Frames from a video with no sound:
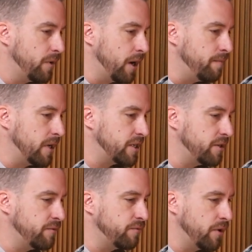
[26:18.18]
I must
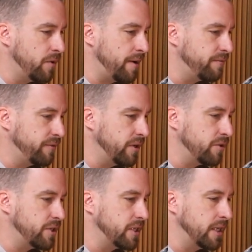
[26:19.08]
have around 15
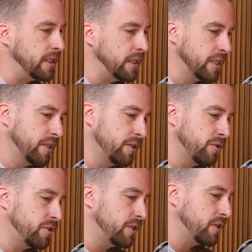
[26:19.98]
or 16 listened to
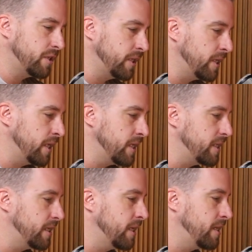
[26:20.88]
those
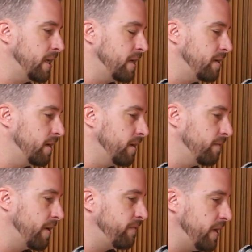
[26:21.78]
CDs, and then
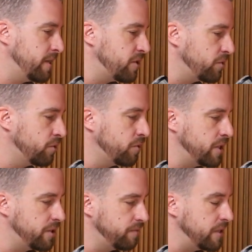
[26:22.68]
I found in
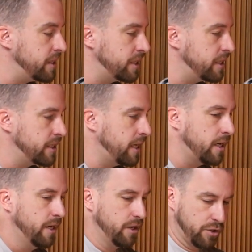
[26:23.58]
storage years and years later
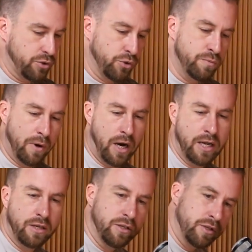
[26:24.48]
2
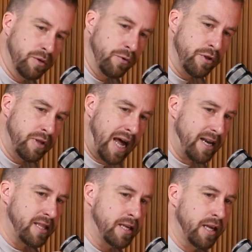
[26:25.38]
binders that were that
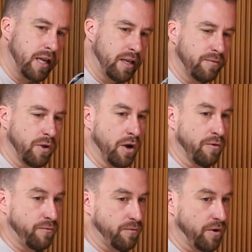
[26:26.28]
thick
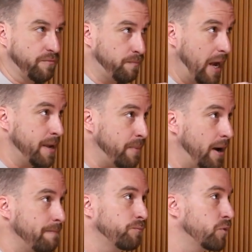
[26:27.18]
of
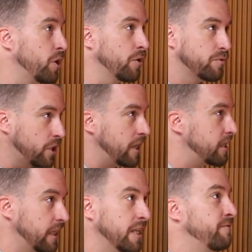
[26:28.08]
paper, size
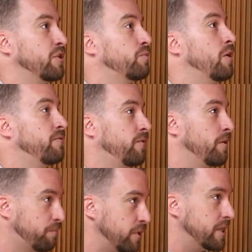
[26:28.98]
11, 12
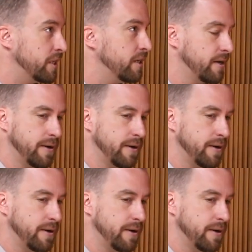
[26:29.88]
font printed.